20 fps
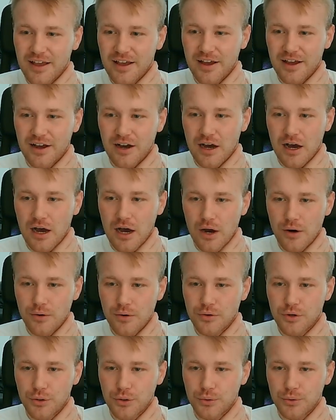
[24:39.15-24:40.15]
How
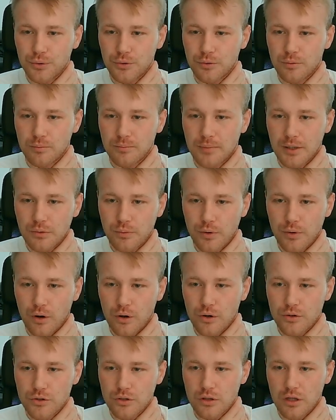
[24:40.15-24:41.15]
to, but we
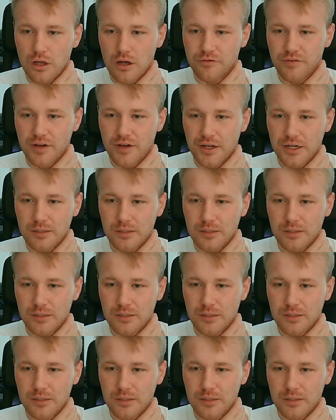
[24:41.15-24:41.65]
also love adding